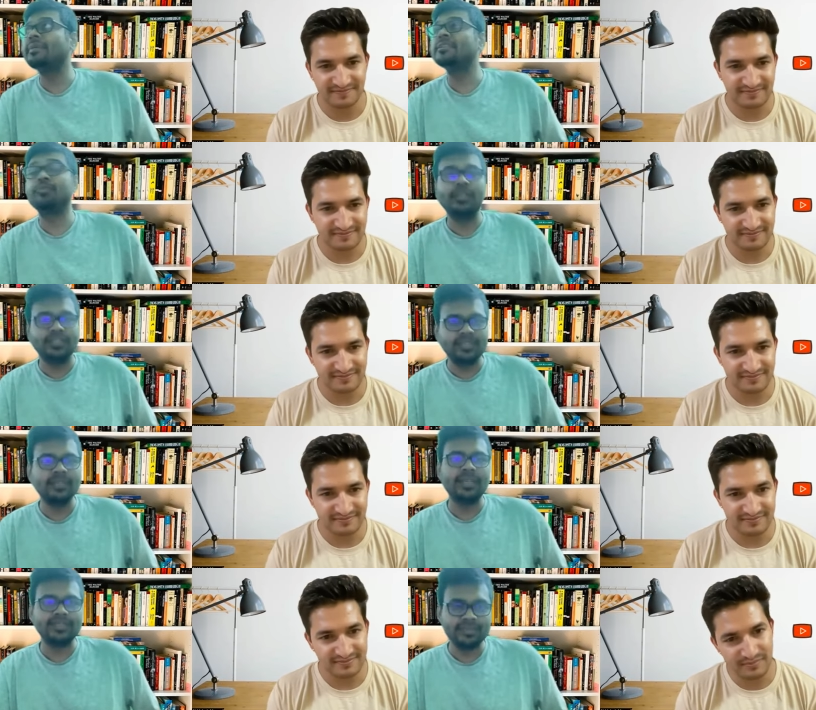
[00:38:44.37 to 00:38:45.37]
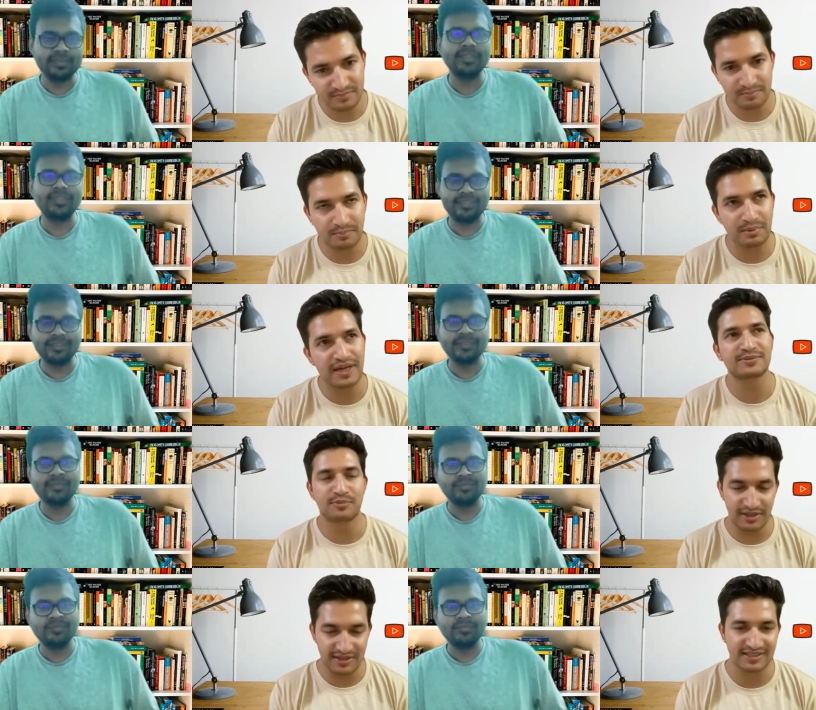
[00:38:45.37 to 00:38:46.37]
Speaker 1: best policy. Yes, yes. Best
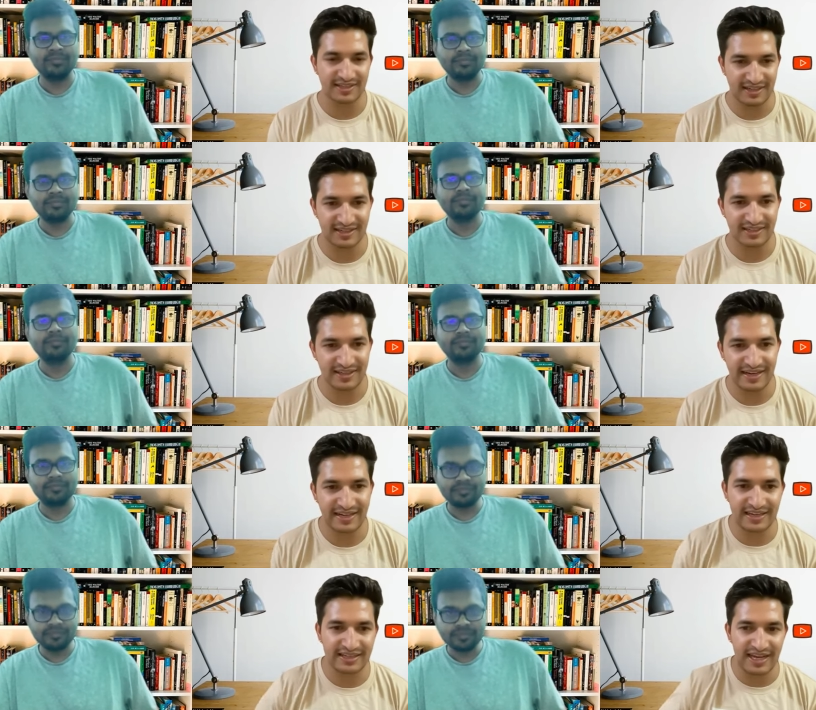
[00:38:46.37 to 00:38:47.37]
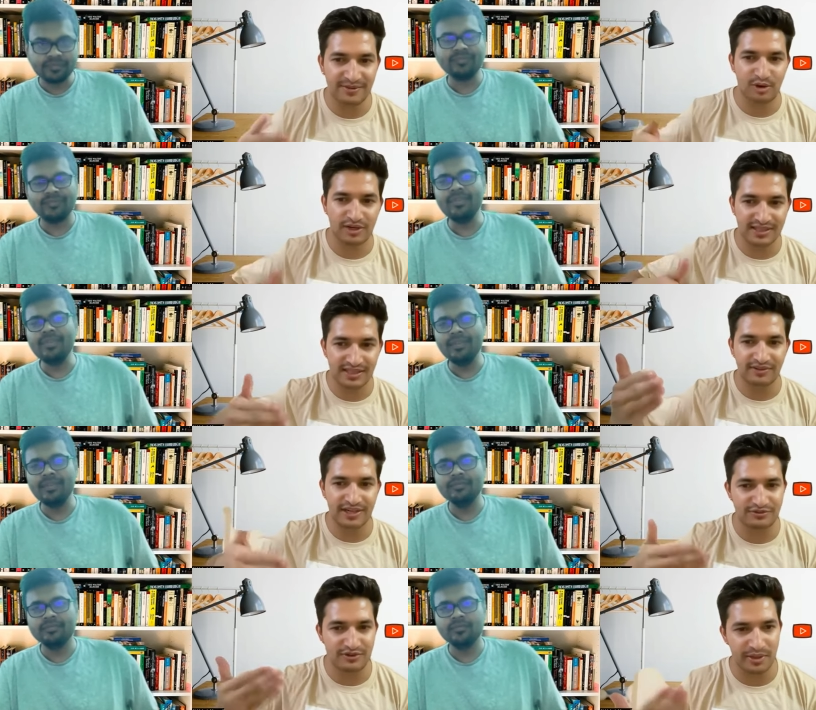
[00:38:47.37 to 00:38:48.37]
policy, correct. And in that policy, the
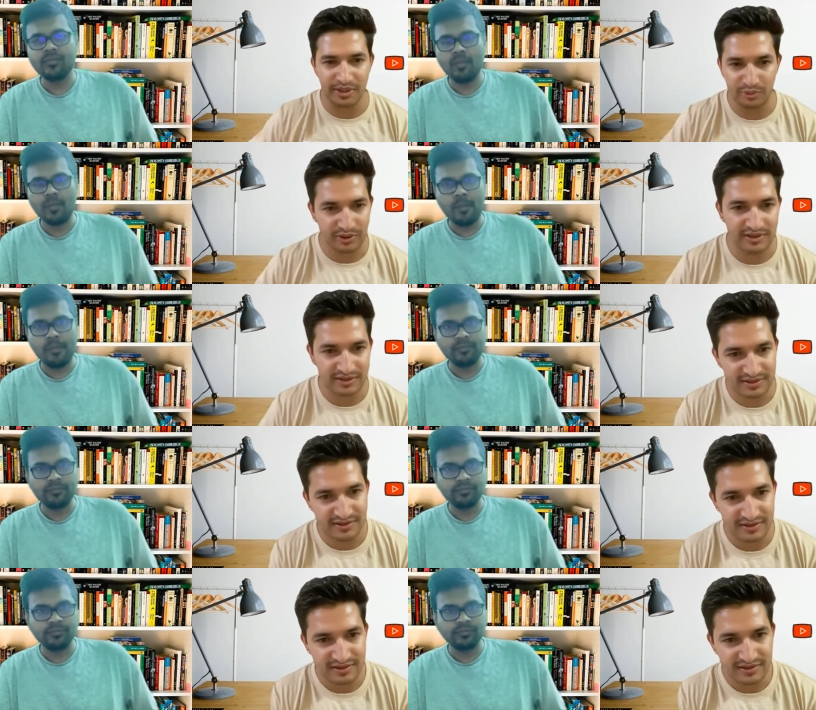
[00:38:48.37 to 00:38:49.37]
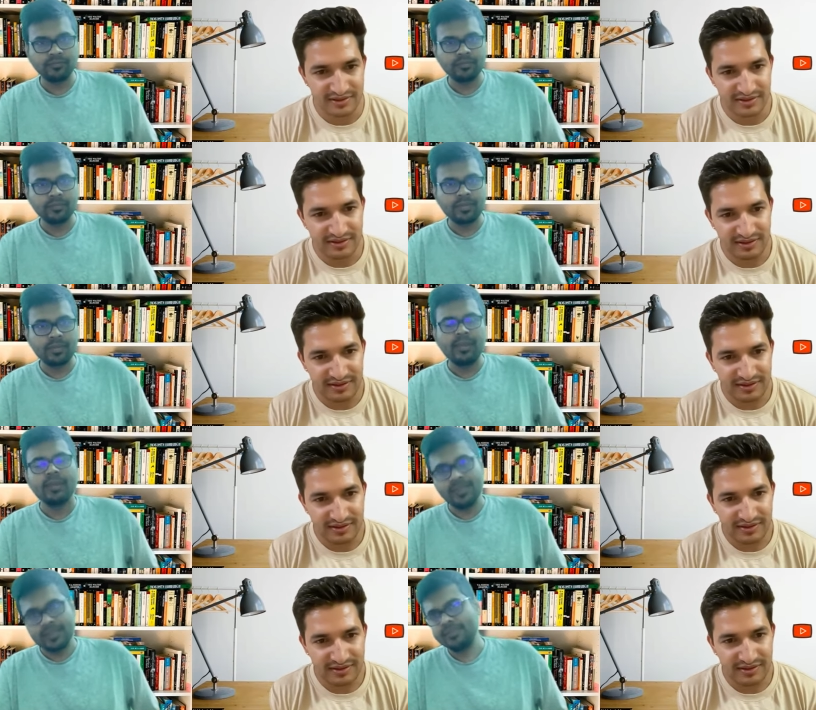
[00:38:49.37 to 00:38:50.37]
weights will be tuned
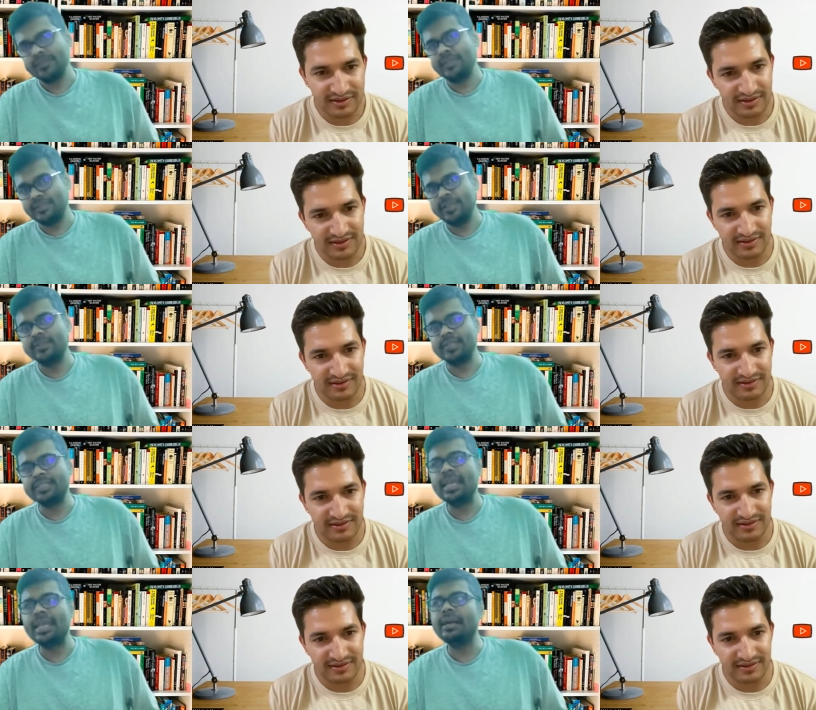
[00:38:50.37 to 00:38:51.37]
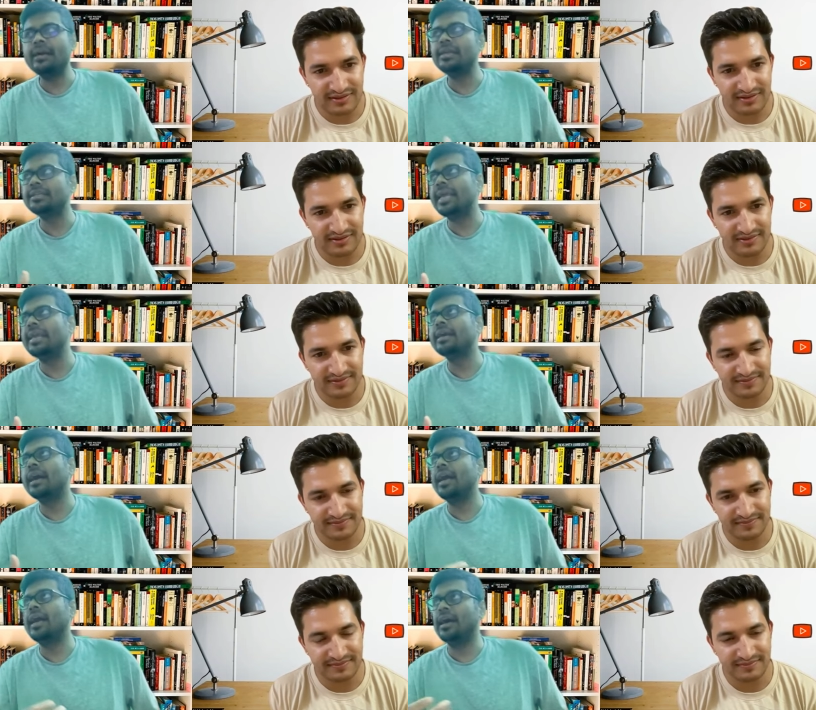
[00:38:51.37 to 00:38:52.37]
Speaker 2: yes yes yes it's like a, it's like
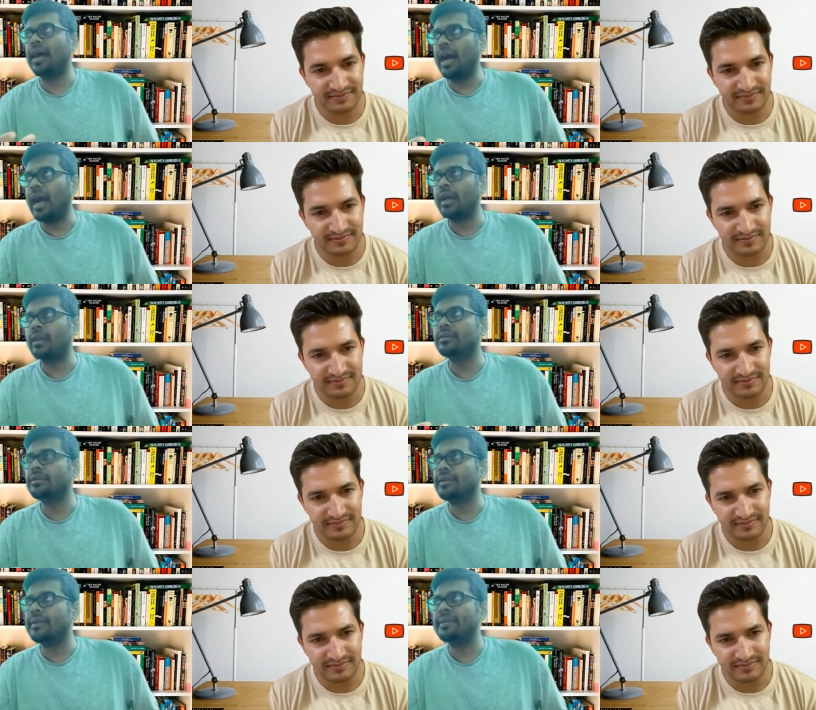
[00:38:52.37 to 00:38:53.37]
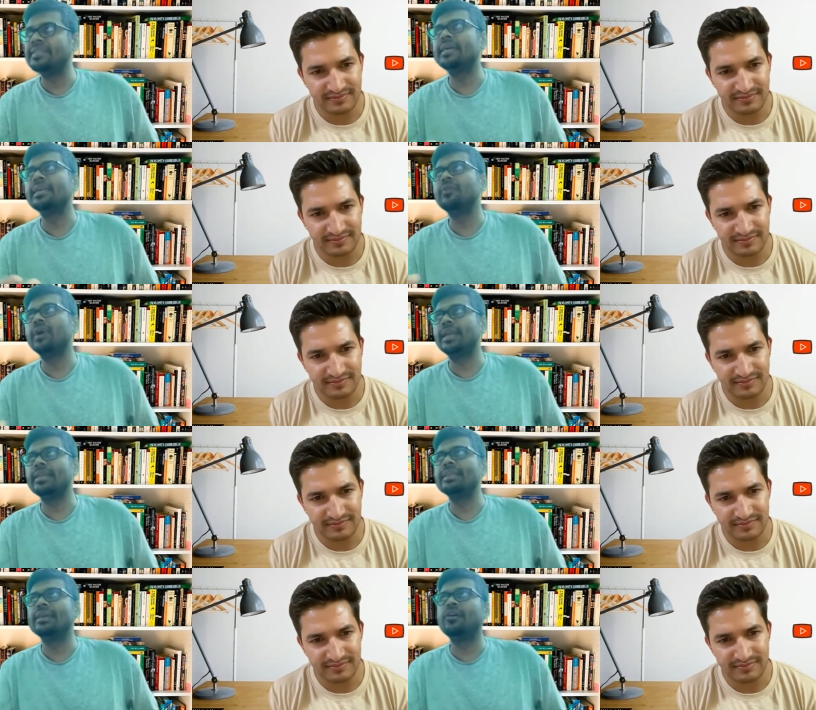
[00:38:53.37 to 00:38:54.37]
uh, basically one
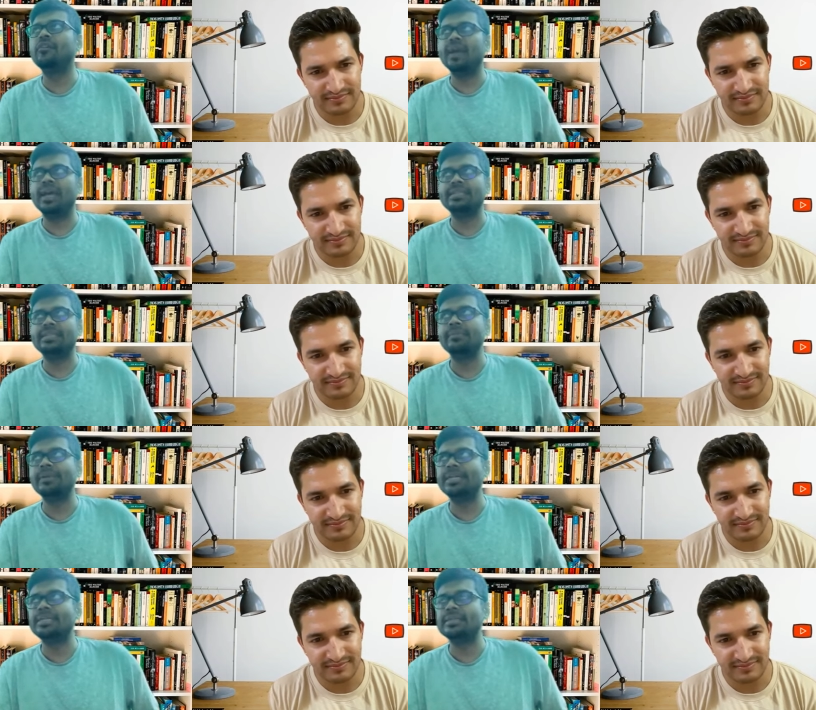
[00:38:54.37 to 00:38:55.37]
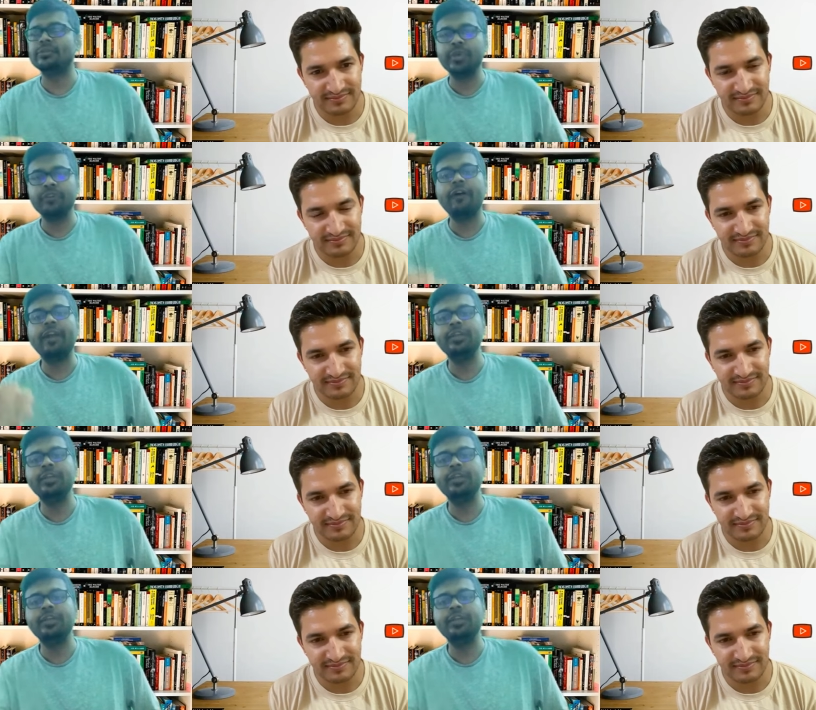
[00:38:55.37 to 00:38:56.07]
can think of as simple as doing fine